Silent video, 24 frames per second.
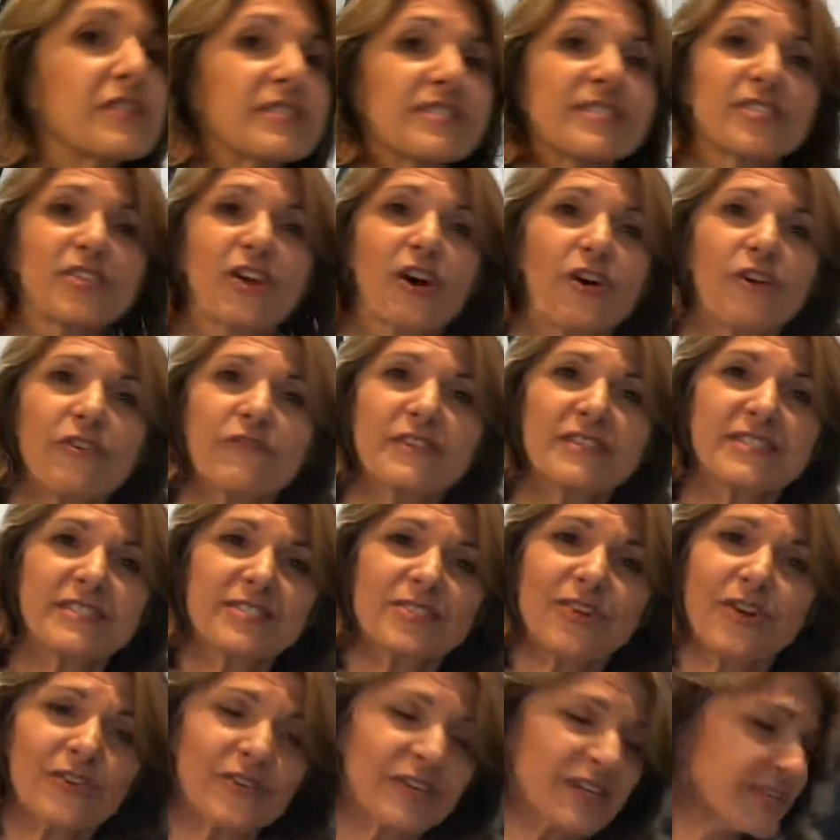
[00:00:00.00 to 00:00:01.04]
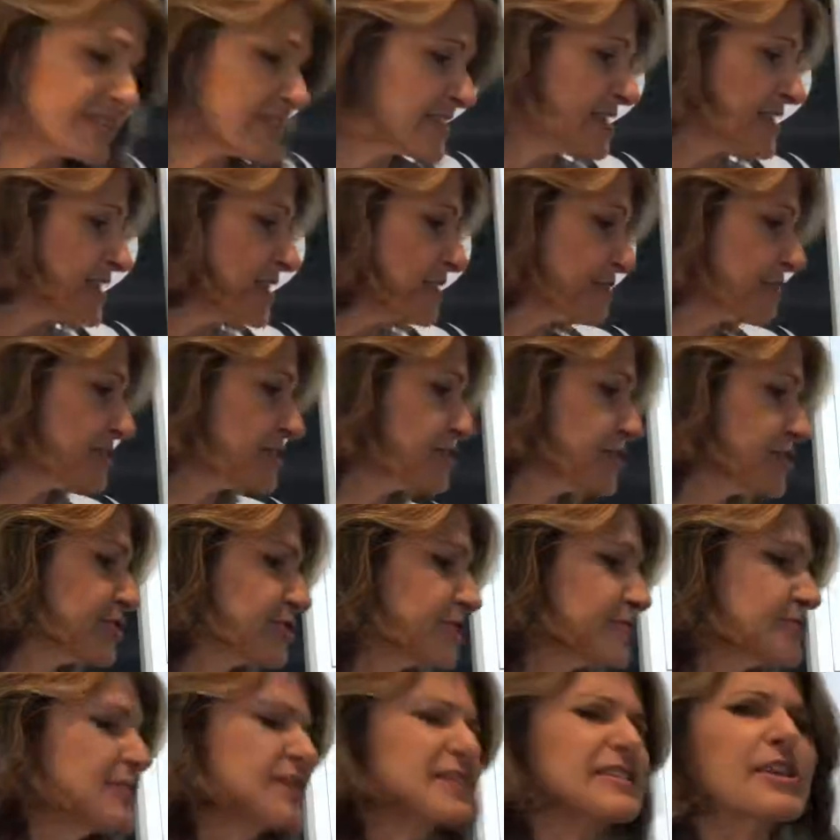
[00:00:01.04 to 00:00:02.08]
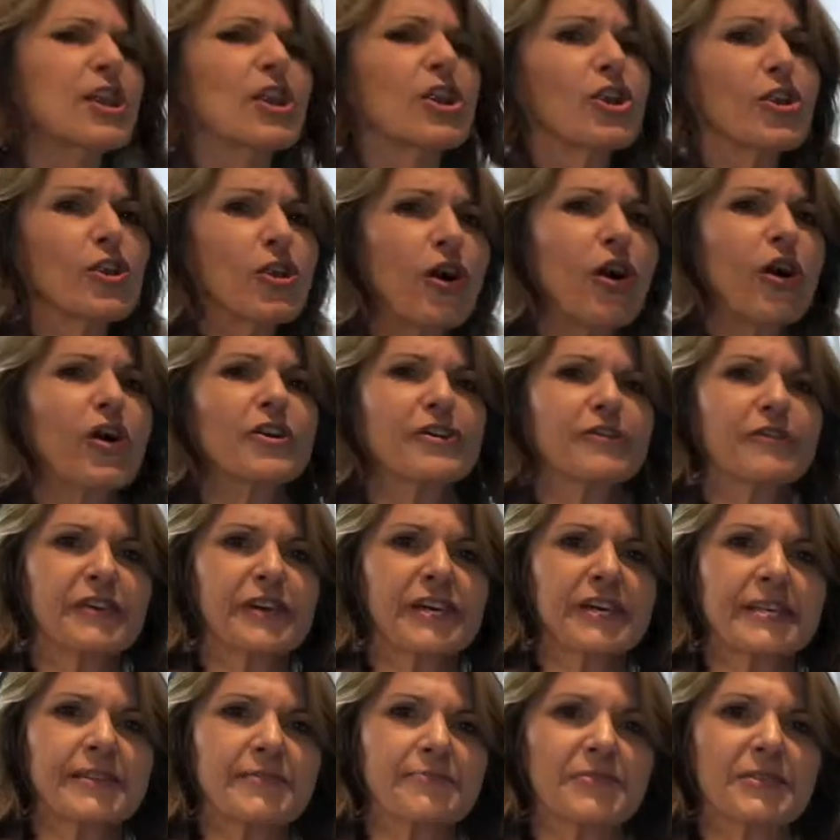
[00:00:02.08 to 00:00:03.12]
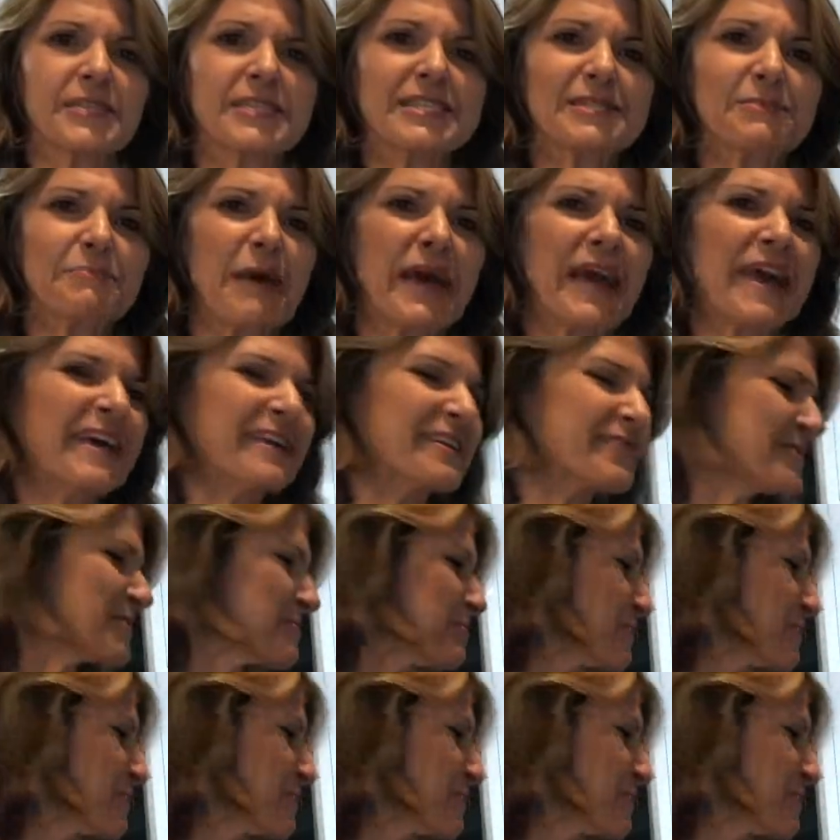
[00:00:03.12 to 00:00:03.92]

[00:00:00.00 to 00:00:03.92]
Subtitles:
stove. It's not necessary to do. There's a lot of heat in this pan at the